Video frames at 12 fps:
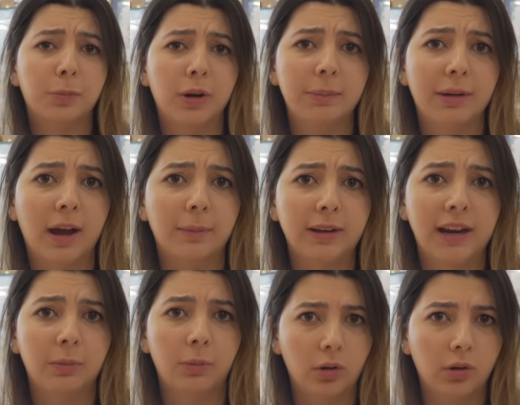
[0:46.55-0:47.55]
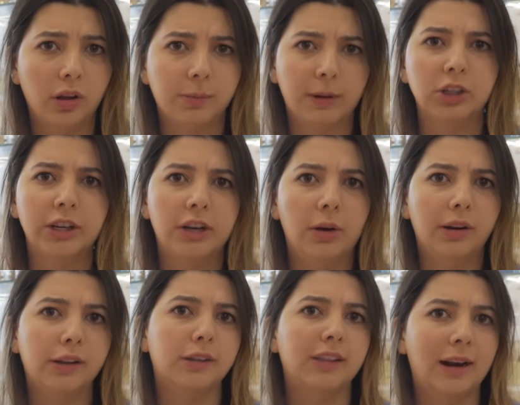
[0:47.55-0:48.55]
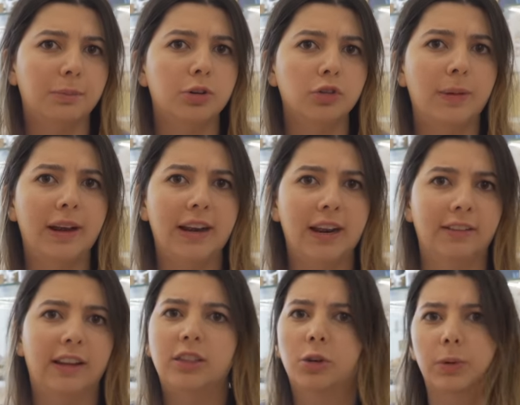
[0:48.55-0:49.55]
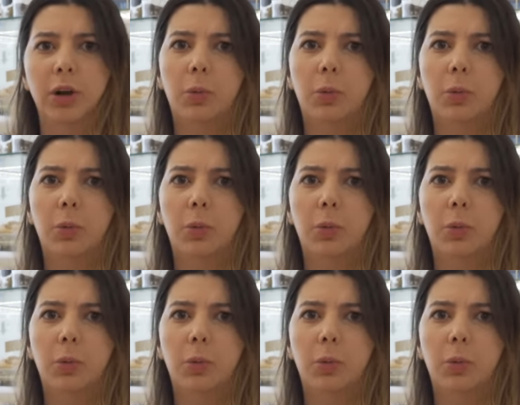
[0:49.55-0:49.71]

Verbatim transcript: a pretty big update. We'll especially notice that improvement in like the real